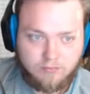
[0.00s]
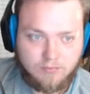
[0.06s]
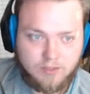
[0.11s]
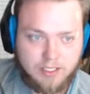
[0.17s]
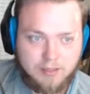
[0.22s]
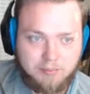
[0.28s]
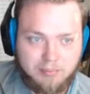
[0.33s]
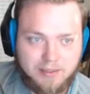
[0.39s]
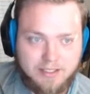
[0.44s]

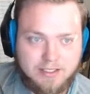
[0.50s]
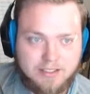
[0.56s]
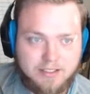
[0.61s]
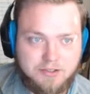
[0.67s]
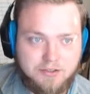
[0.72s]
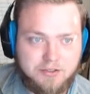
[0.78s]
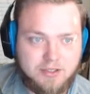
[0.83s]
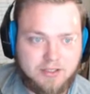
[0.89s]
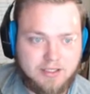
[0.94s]
And Blake's
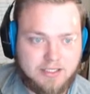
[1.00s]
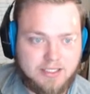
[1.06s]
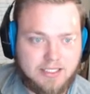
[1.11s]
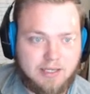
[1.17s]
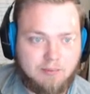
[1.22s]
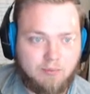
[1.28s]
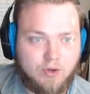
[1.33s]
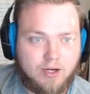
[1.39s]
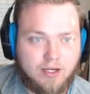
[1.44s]
usually the
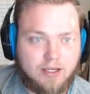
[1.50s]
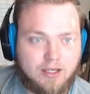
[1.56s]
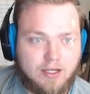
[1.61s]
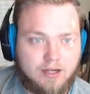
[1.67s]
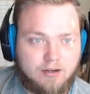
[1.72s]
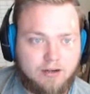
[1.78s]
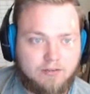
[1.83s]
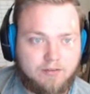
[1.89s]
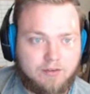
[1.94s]
same way.
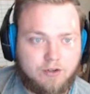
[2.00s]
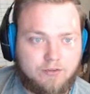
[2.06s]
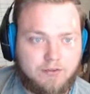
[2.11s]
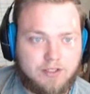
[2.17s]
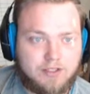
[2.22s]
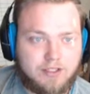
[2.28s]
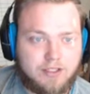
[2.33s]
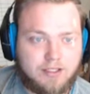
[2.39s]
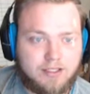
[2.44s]
I don't even know if
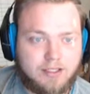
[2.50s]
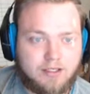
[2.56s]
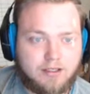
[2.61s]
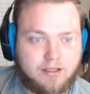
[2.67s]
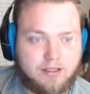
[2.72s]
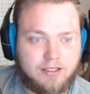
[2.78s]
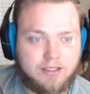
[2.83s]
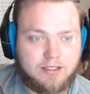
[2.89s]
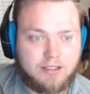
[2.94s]
he took a
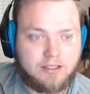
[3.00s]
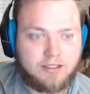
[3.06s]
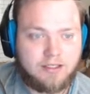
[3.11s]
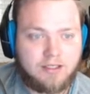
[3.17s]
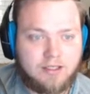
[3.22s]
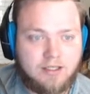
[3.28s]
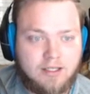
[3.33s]
kicker. He didn't.